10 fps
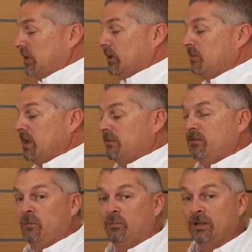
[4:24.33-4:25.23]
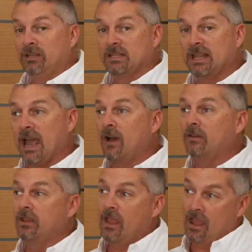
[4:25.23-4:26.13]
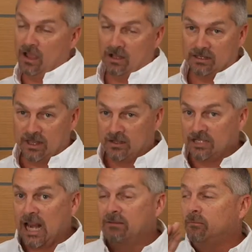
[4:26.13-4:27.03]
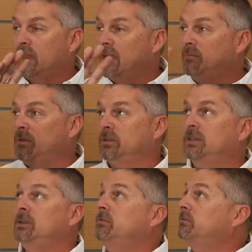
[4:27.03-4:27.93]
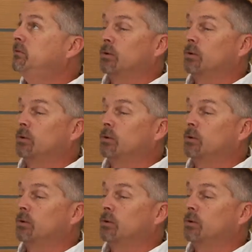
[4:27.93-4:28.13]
here, but if you bring this out to the other side of the block building,